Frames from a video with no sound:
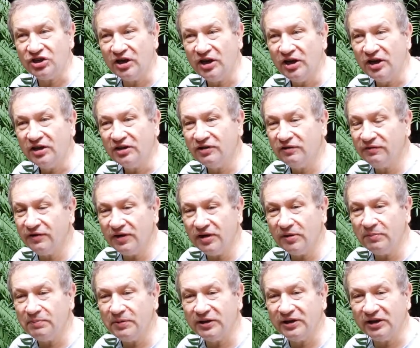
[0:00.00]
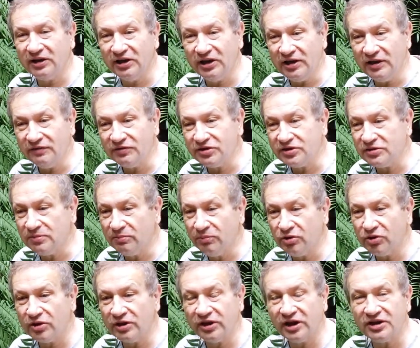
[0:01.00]
developed leaves more or
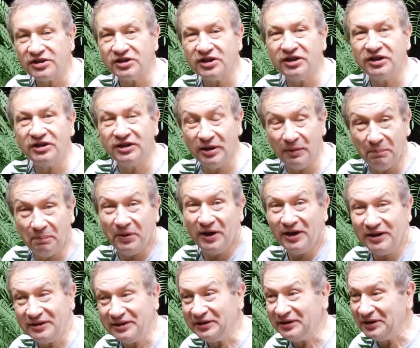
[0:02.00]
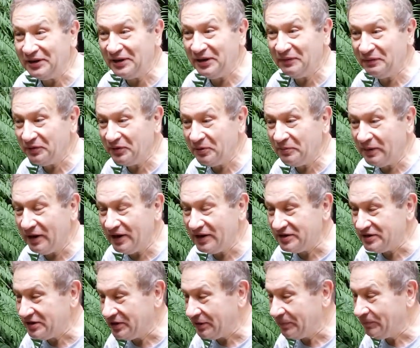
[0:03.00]
less independently from other.
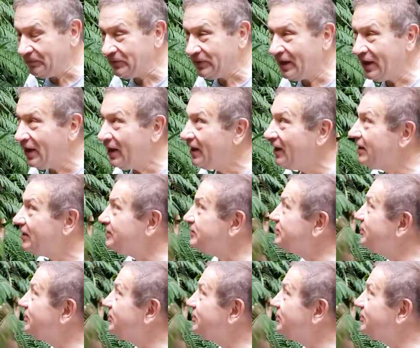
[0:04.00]
So